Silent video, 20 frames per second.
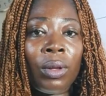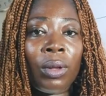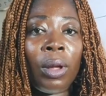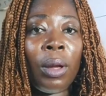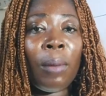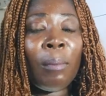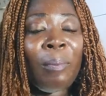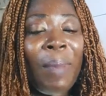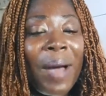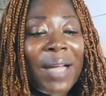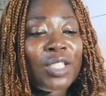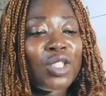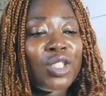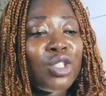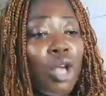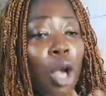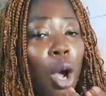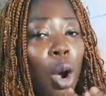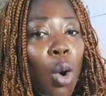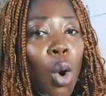But
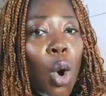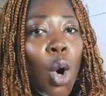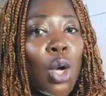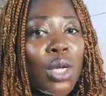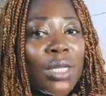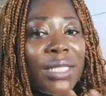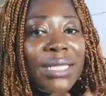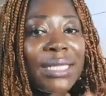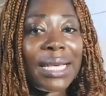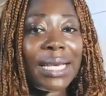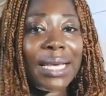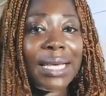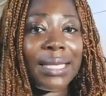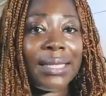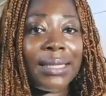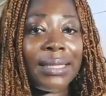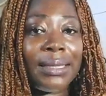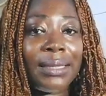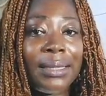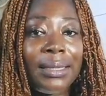your
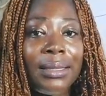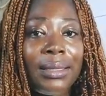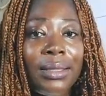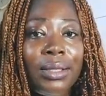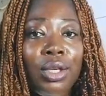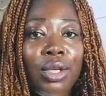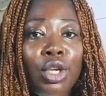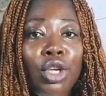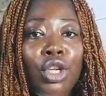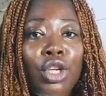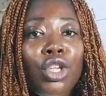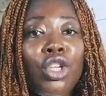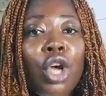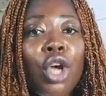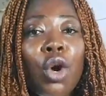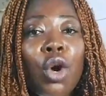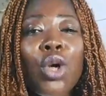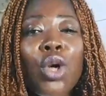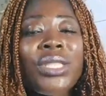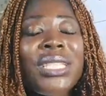content
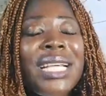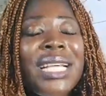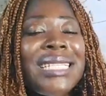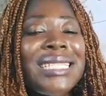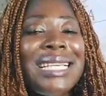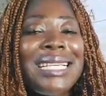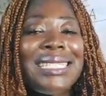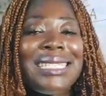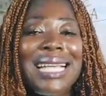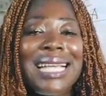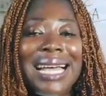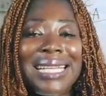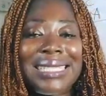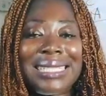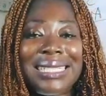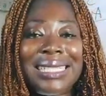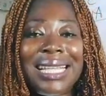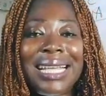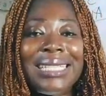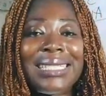is
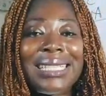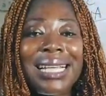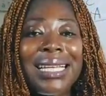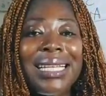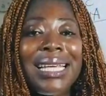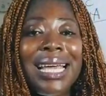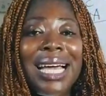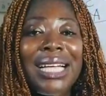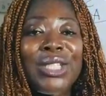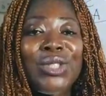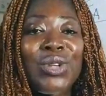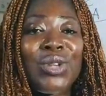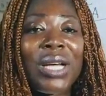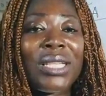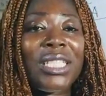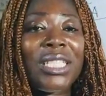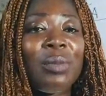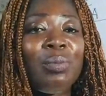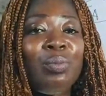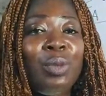accidentally
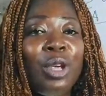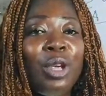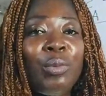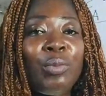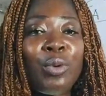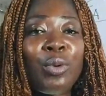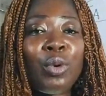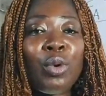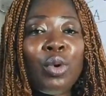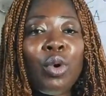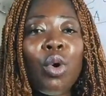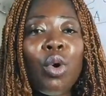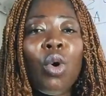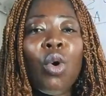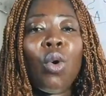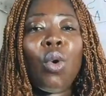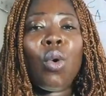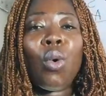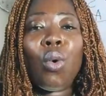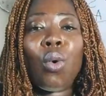attracting people
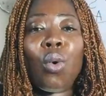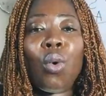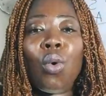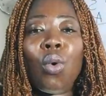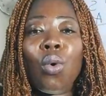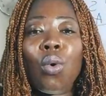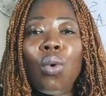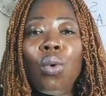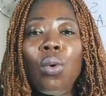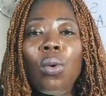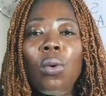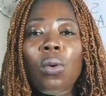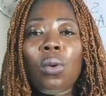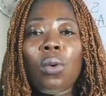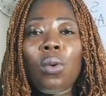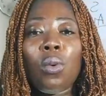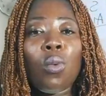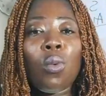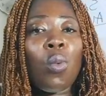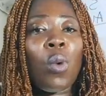who
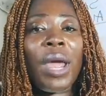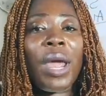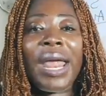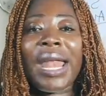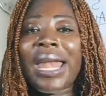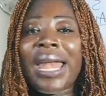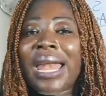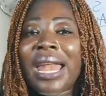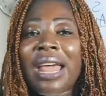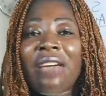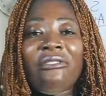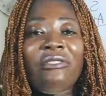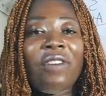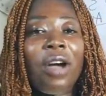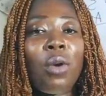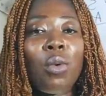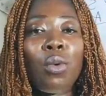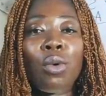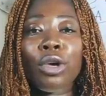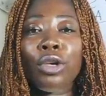were never
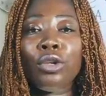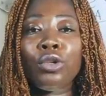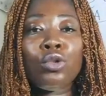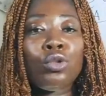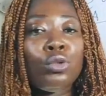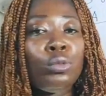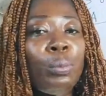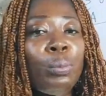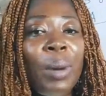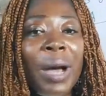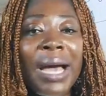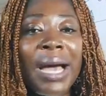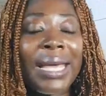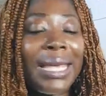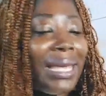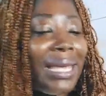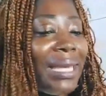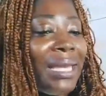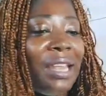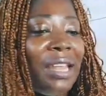going to buy
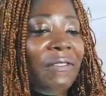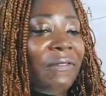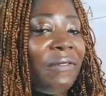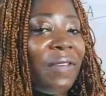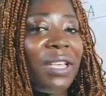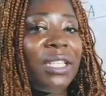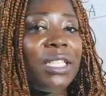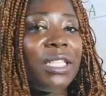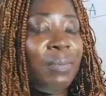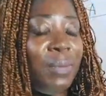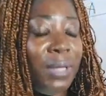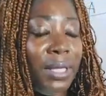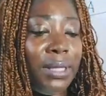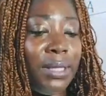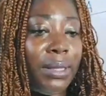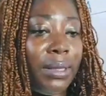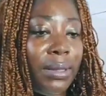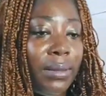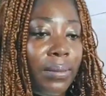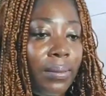in the first place.